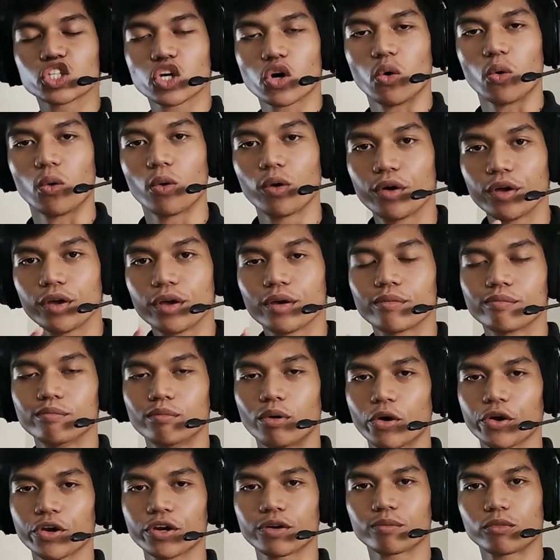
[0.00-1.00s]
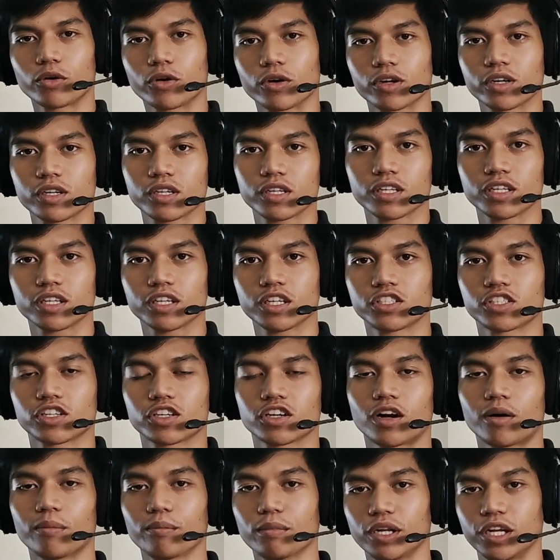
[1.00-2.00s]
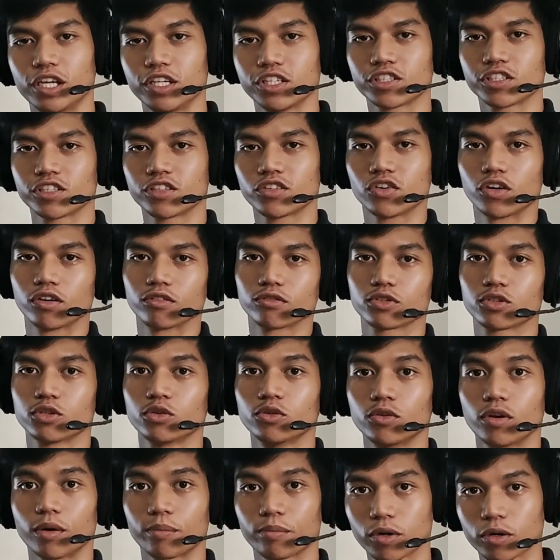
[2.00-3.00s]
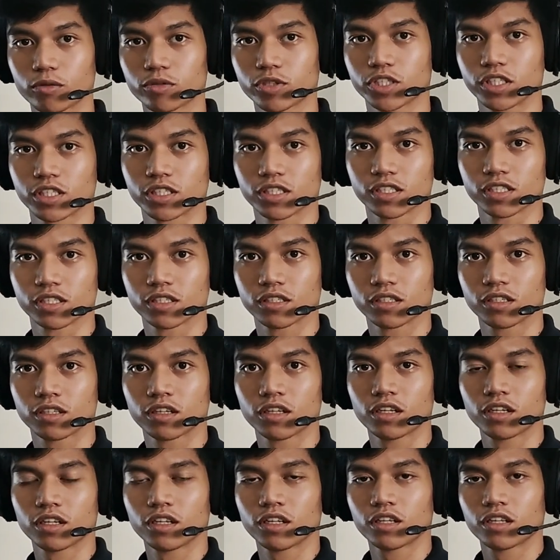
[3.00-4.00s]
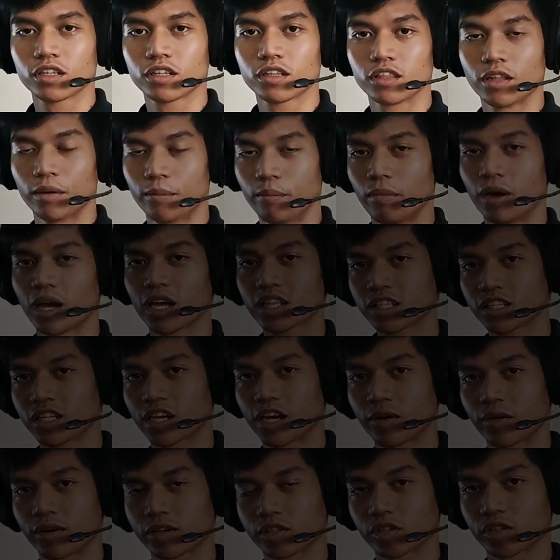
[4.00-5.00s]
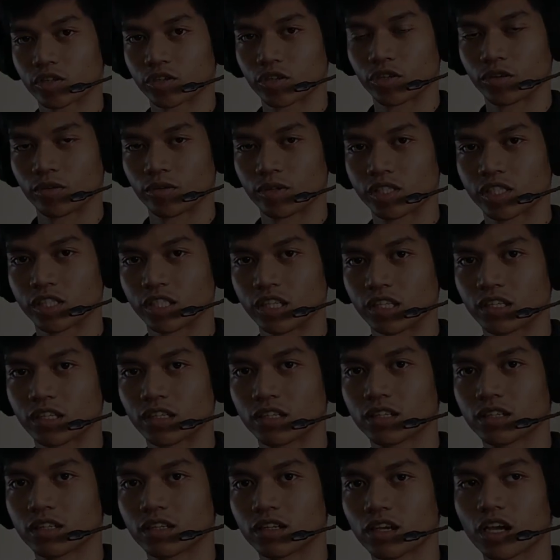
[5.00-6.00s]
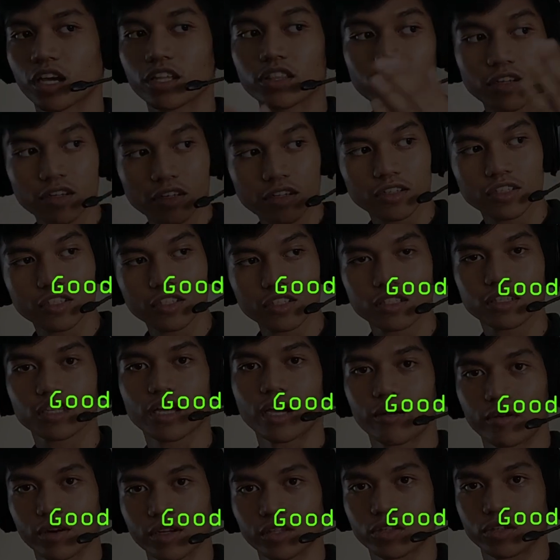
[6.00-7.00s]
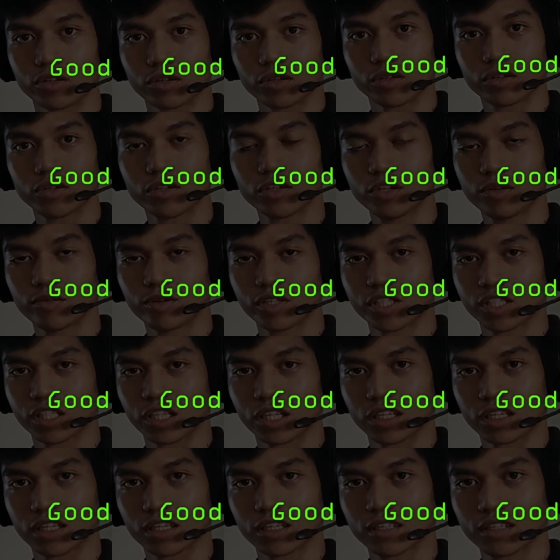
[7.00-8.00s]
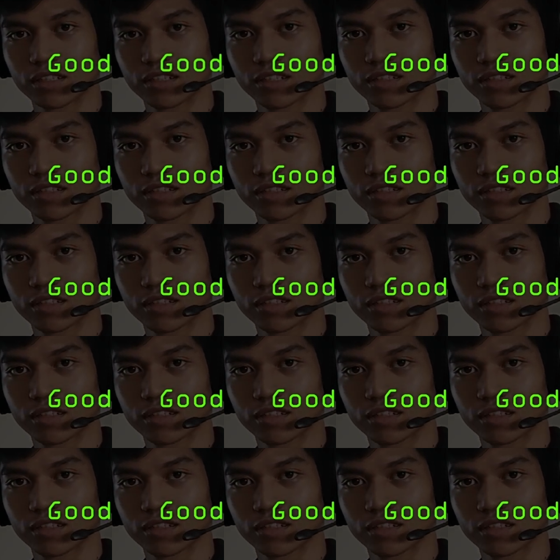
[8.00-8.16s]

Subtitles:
So, Boyer-Moore is a combination of two approaches, the bad character heuristic and the good character heuristic.